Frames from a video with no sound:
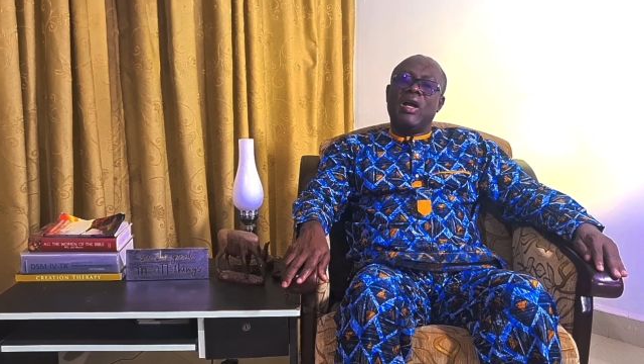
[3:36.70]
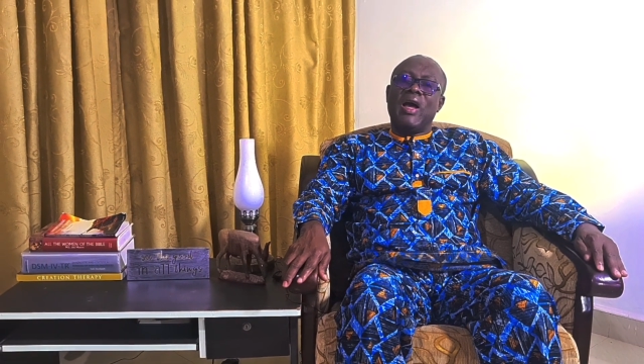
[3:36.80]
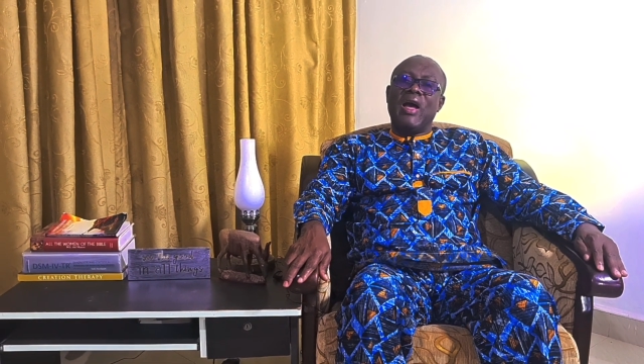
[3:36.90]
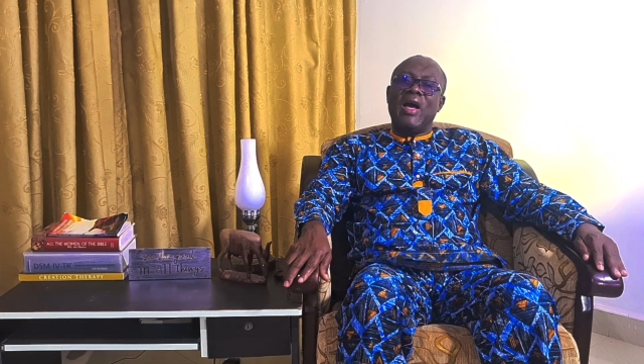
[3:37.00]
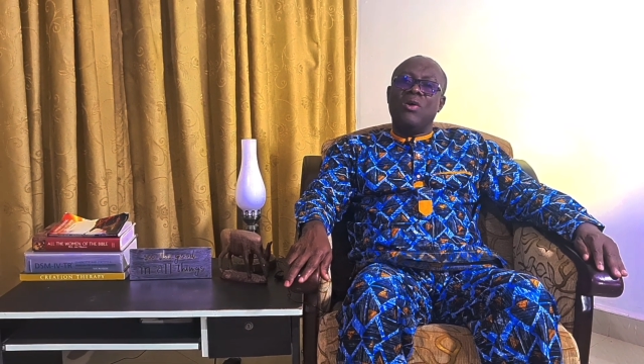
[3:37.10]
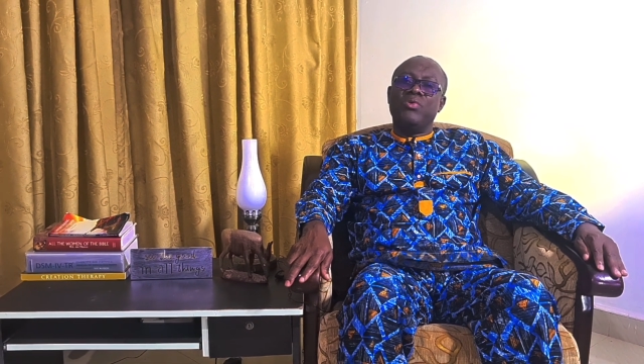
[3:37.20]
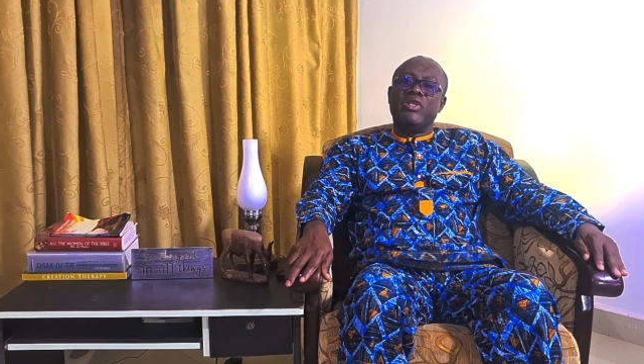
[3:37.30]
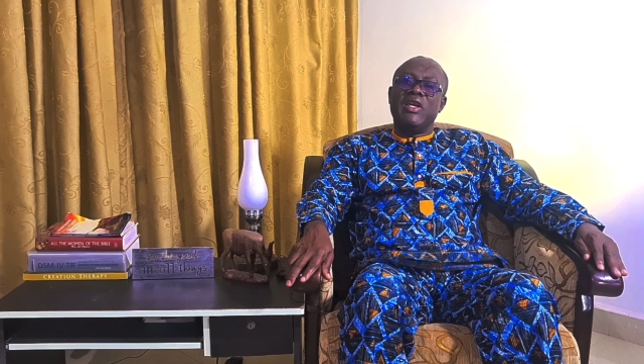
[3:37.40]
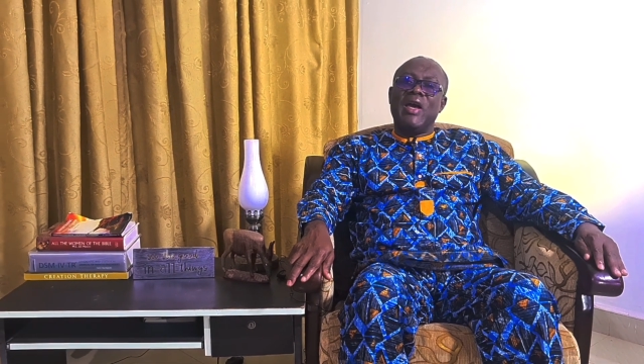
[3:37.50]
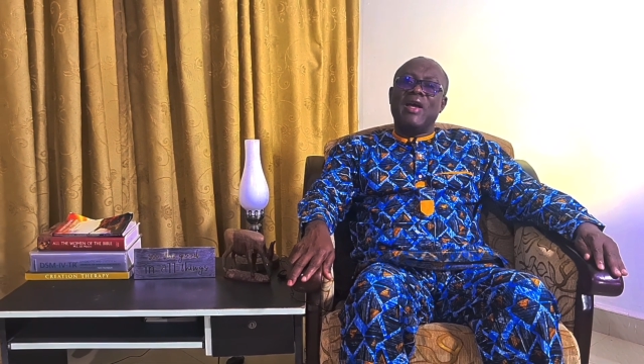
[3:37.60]
how
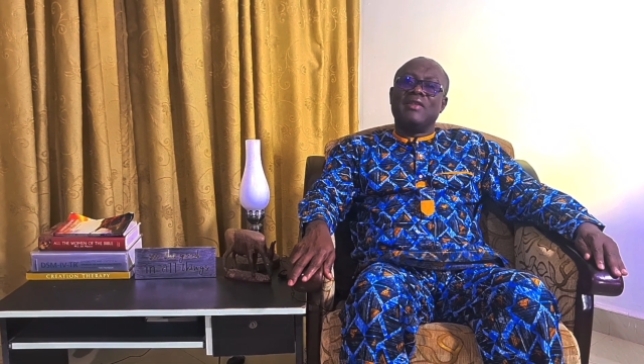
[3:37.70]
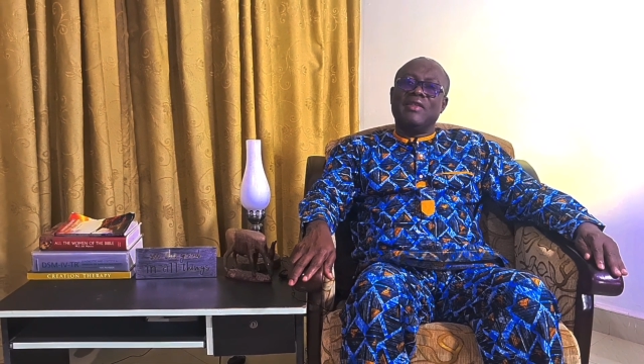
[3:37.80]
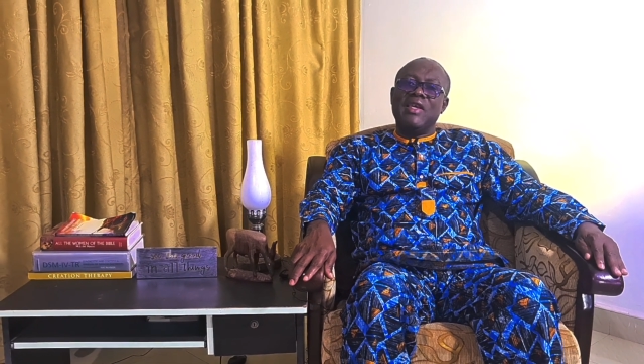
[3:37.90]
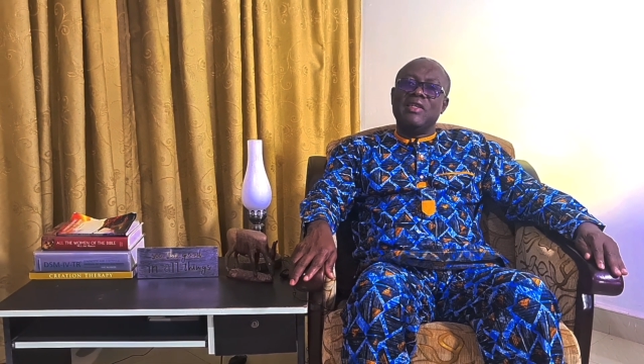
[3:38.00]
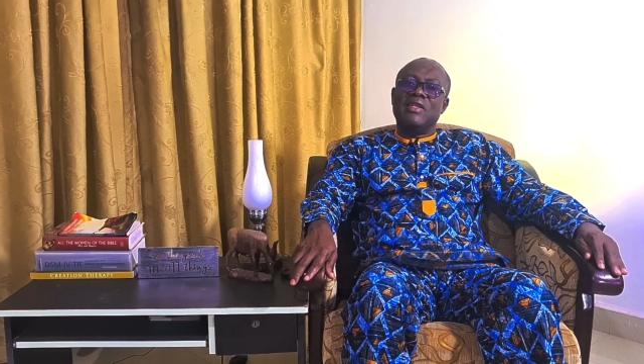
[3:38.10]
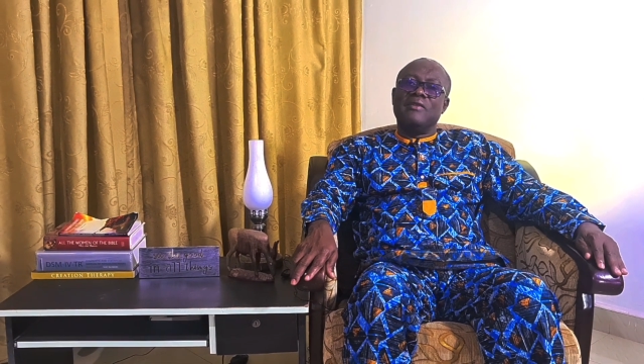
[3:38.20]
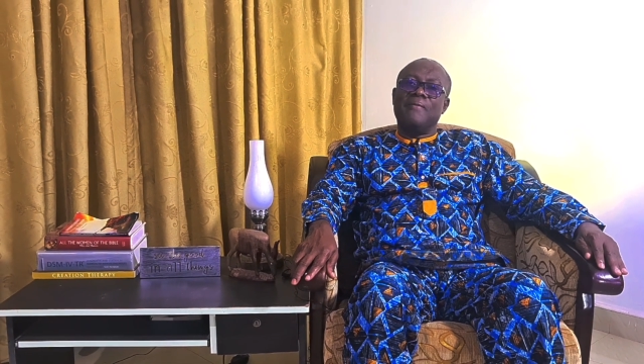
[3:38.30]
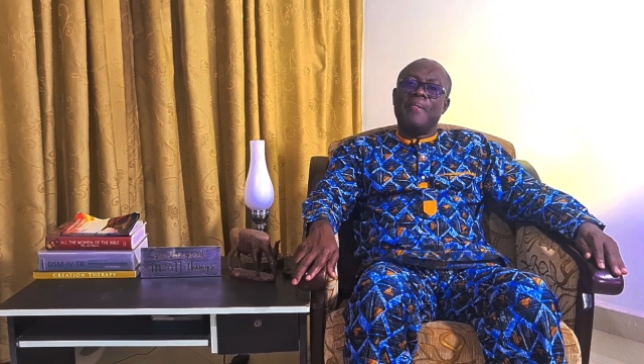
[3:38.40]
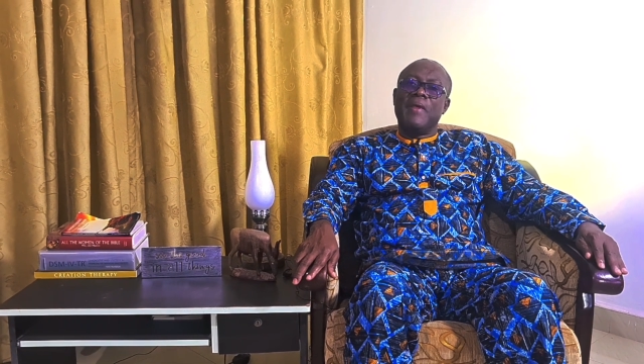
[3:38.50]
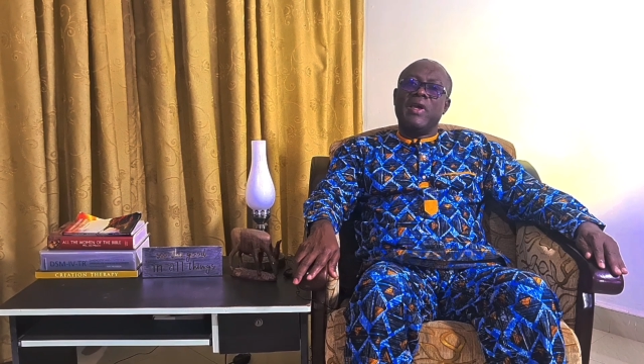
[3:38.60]
they are
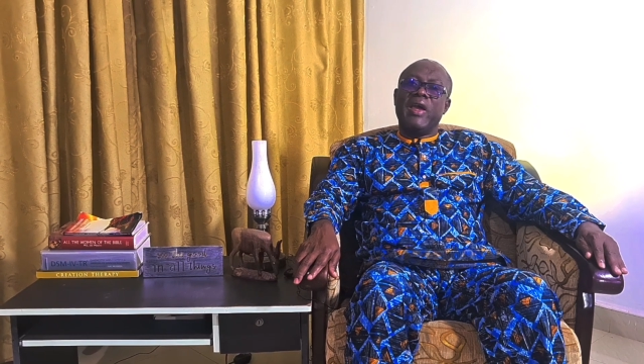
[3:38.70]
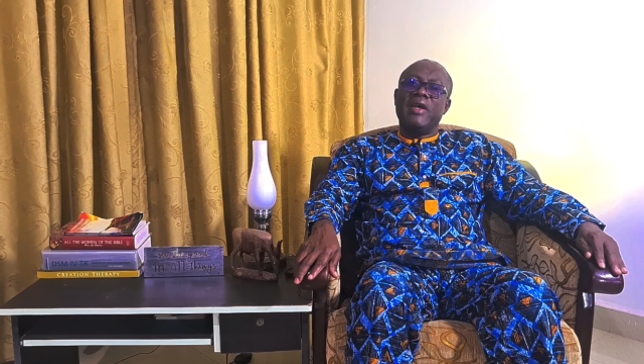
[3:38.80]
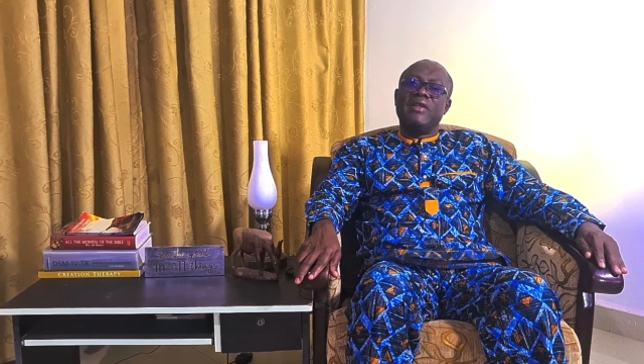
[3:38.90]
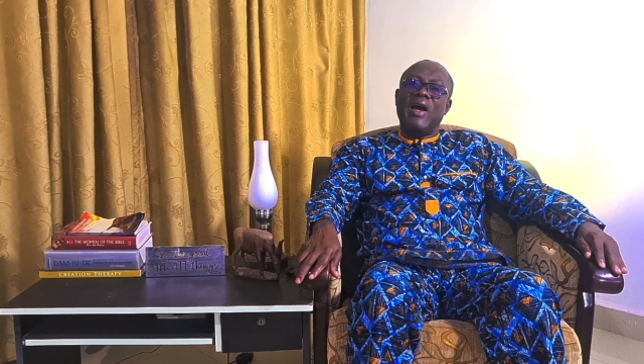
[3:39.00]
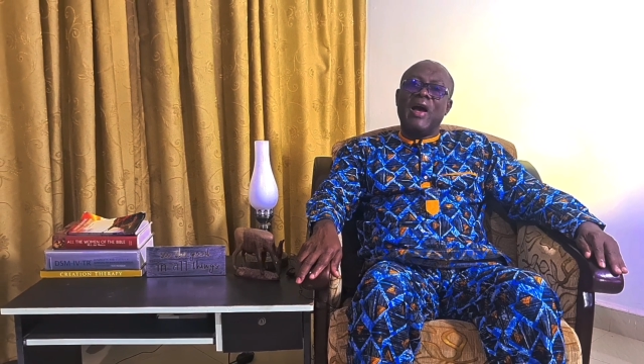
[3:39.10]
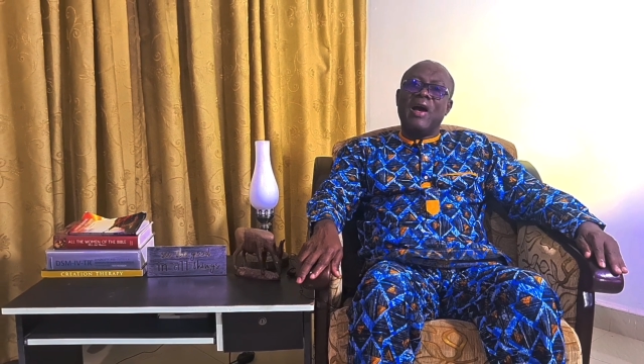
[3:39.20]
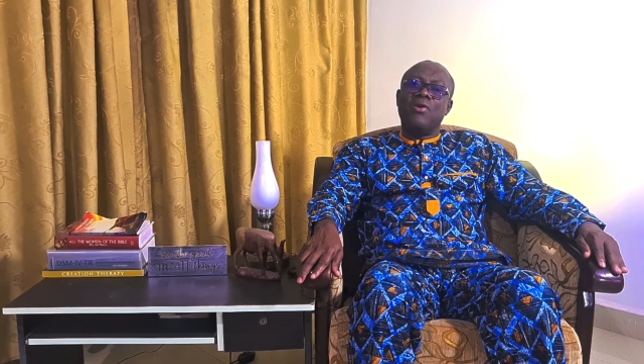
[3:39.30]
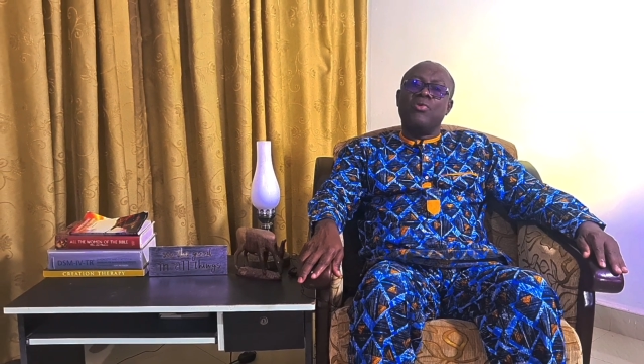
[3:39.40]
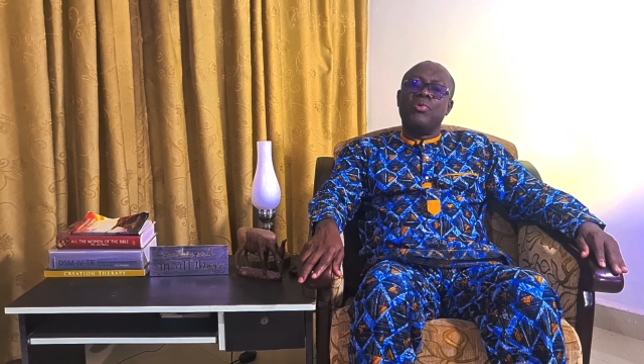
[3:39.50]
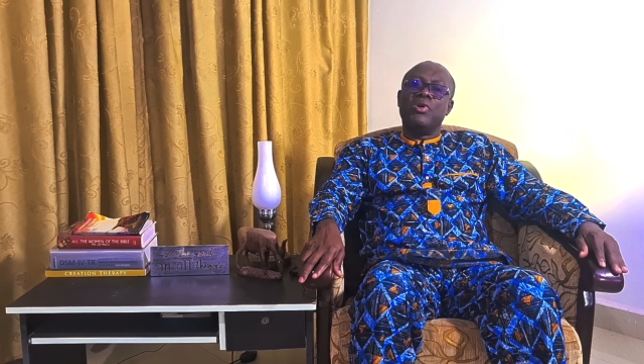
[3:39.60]
thinking and
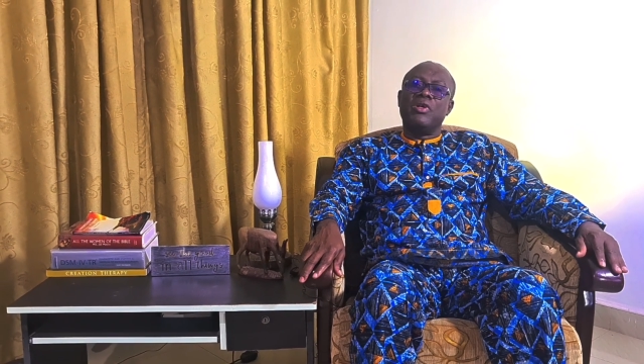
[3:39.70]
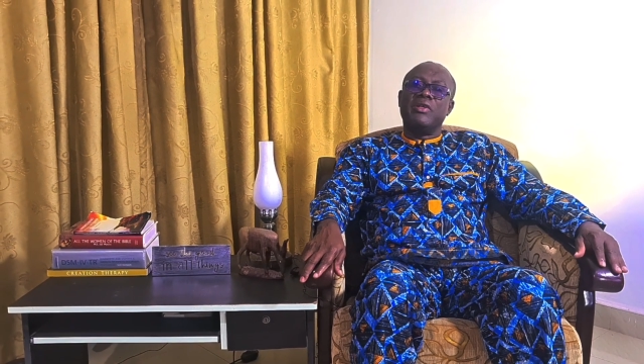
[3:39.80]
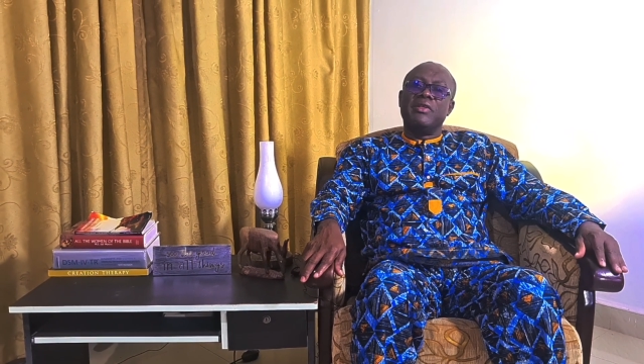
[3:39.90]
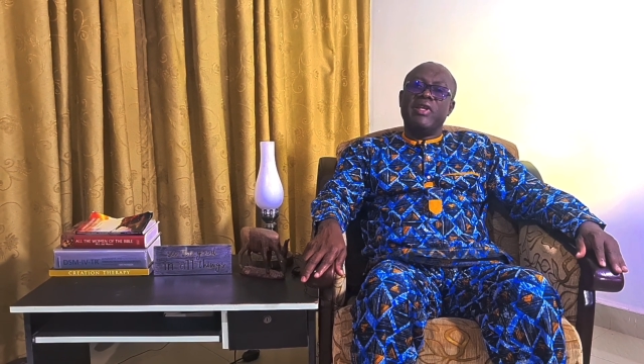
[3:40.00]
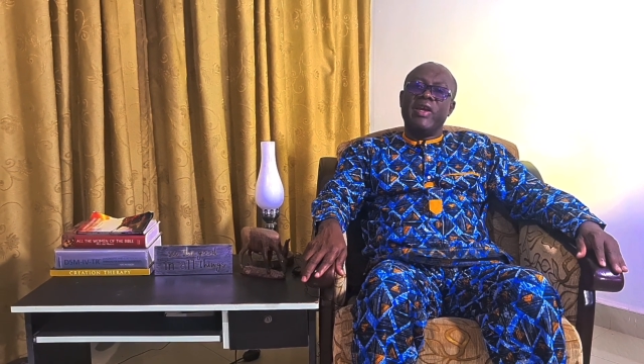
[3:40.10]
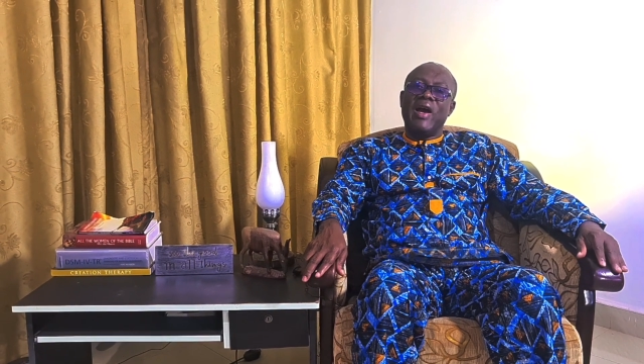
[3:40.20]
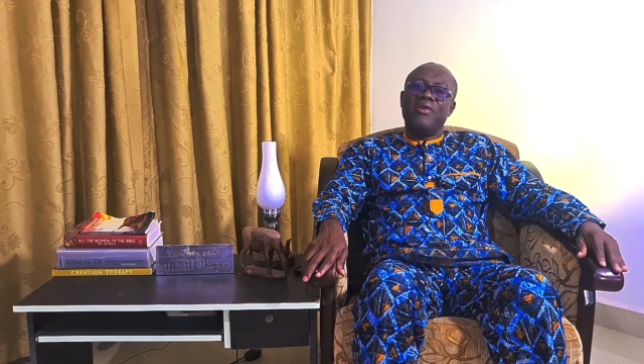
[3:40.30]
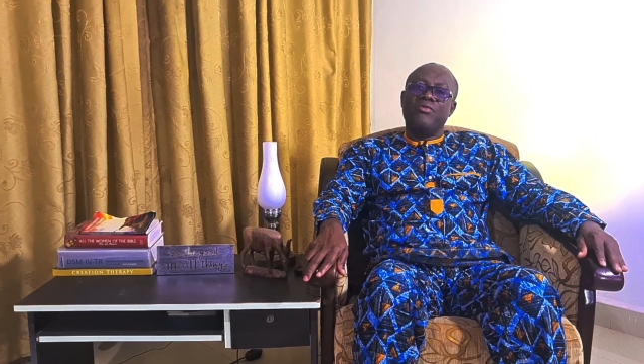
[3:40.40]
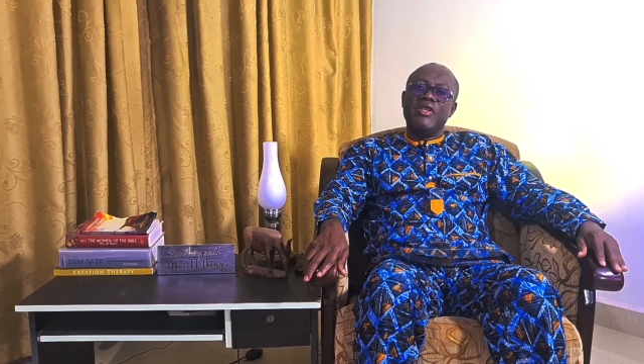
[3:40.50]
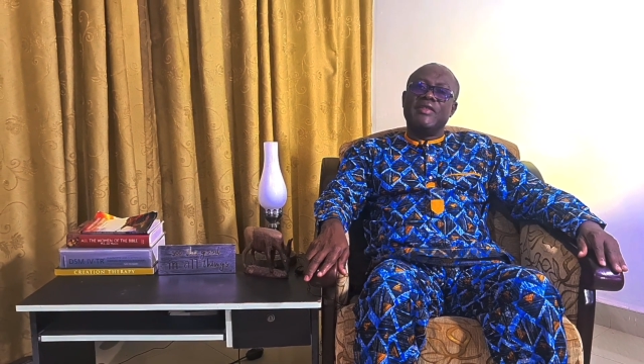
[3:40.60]
how they are
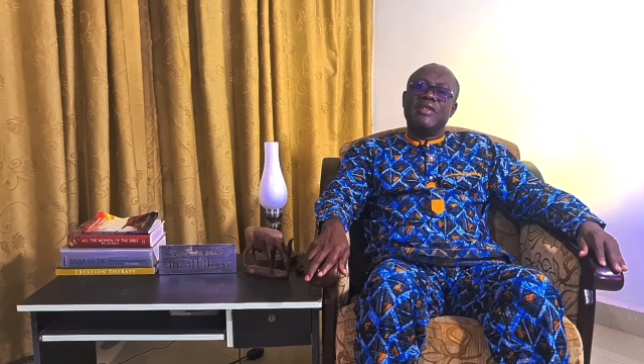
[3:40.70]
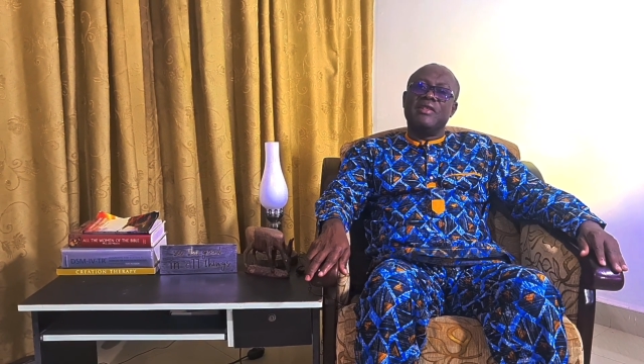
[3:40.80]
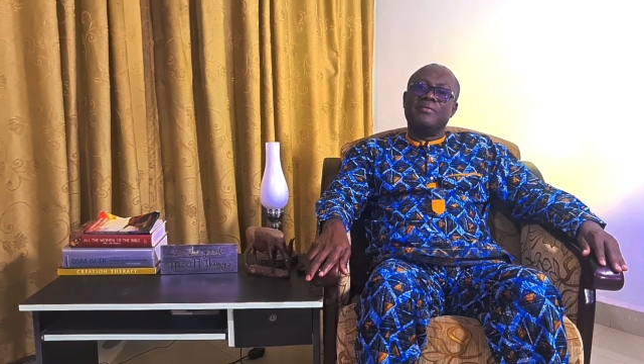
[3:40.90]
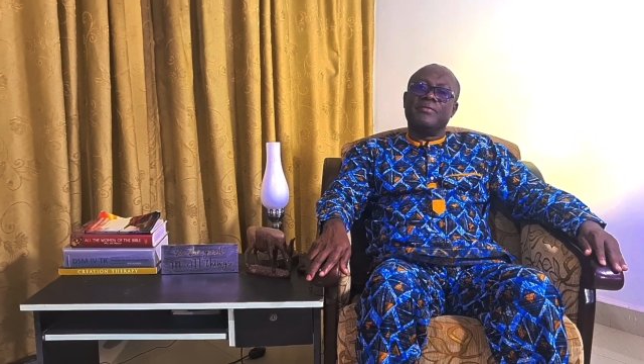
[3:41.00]
reasoning.